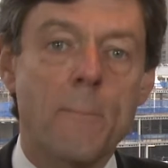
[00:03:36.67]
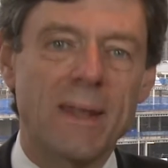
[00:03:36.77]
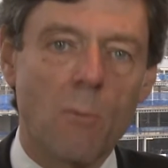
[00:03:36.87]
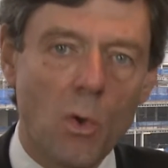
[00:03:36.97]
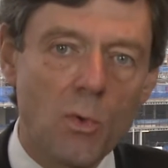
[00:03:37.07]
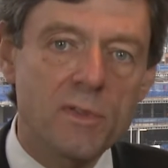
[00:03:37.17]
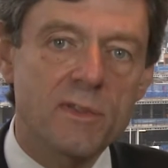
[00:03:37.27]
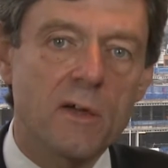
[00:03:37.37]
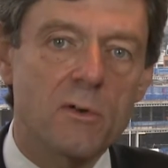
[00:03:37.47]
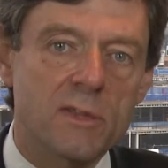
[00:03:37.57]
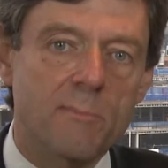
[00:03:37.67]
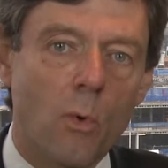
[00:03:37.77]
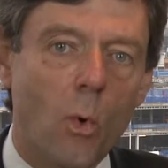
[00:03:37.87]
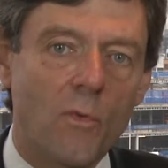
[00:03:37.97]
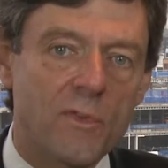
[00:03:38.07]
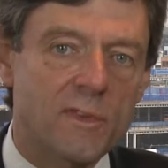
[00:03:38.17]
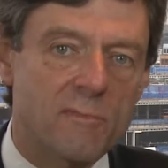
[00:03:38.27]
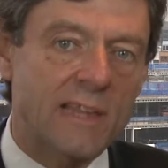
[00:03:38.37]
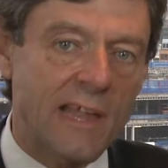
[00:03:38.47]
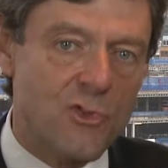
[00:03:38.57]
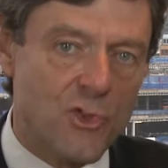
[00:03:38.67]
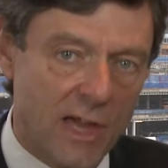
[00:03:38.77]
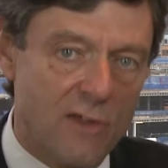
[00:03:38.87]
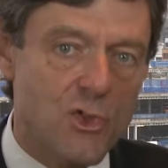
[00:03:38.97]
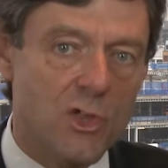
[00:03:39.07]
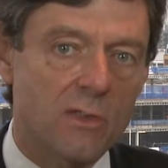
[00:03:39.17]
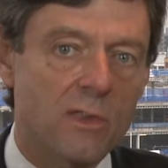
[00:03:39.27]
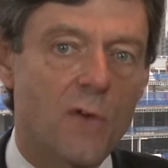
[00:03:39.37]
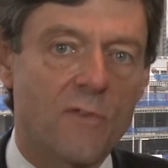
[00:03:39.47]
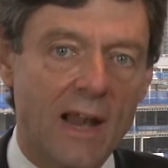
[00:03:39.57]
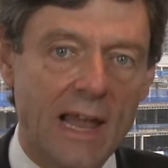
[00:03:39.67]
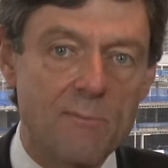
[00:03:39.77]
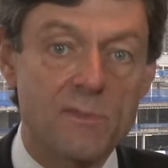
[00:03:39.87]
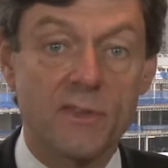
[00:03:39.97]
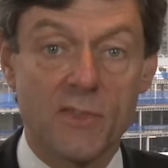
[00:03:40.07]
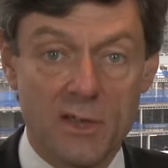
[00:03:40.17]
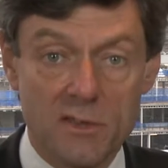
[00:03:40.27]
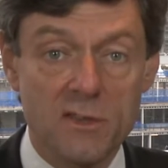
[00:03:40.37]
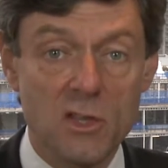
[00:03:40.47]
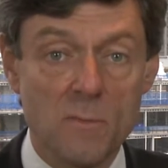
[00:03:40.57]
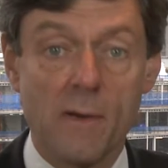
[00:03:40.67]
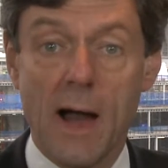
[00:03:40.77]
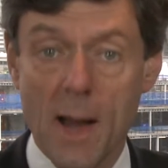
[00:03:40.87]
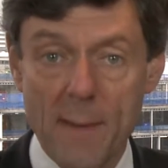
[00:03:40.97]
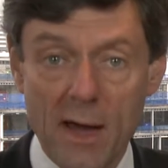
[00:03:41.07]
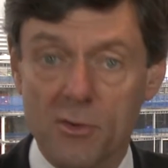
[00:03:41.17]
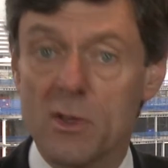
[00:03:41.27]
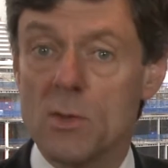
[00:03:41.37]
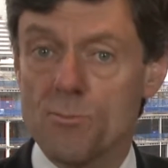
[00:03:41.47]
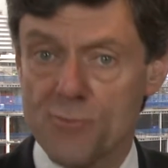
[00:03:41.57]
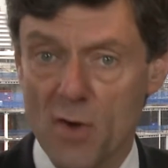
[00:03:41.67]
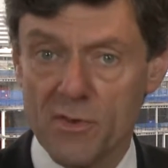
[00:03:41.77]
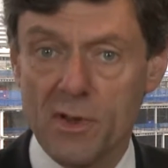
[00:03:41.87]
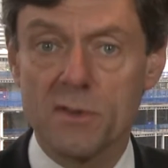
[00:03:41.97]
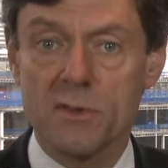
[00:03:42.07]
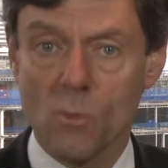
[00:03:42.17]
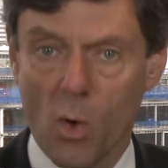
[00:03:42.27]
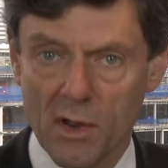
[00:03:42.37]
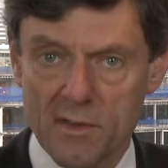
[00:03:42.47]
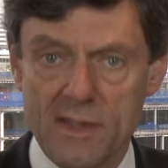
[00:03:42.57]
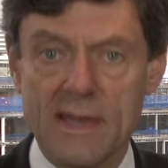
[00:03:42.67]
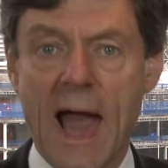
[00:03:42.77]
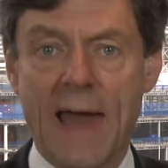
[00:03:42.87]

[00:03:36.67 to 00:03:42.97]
But it will also support the substantiation of claims to the consumer about provenance, quality,